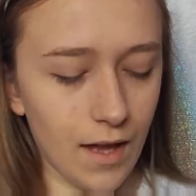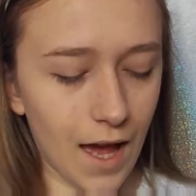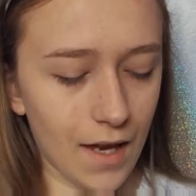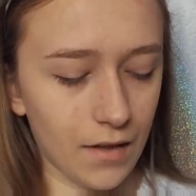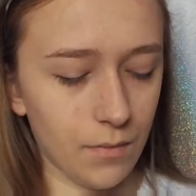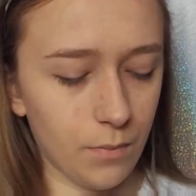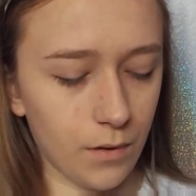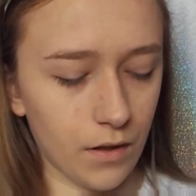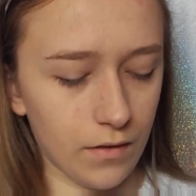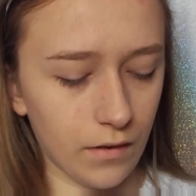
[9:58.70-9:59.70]
And
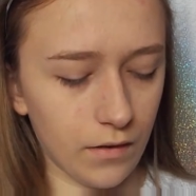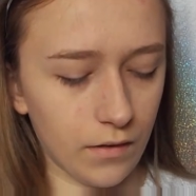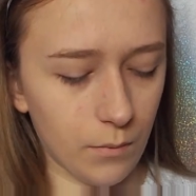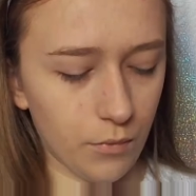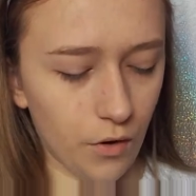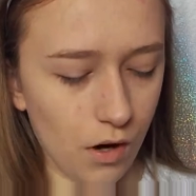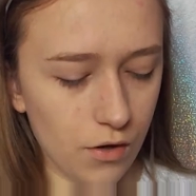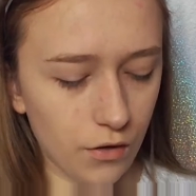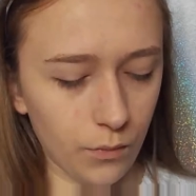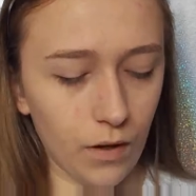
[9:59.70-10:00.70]
because it's a brush
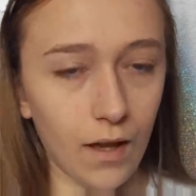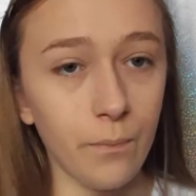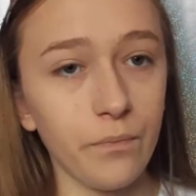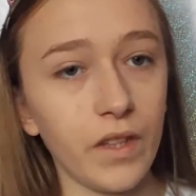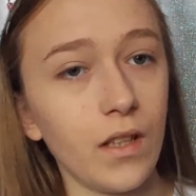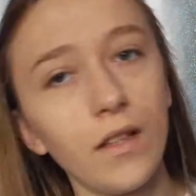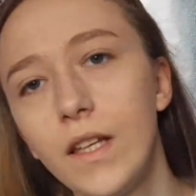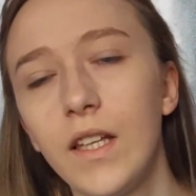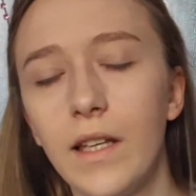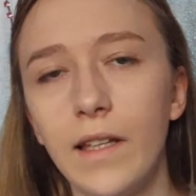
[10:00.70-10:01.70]
as well,
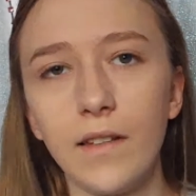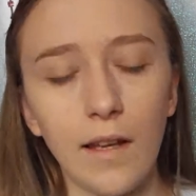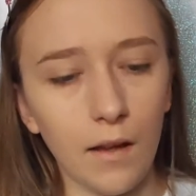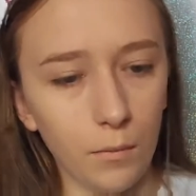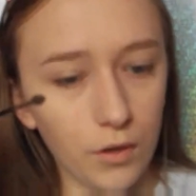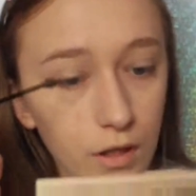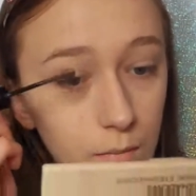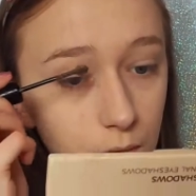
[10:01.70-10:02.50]
it helps shape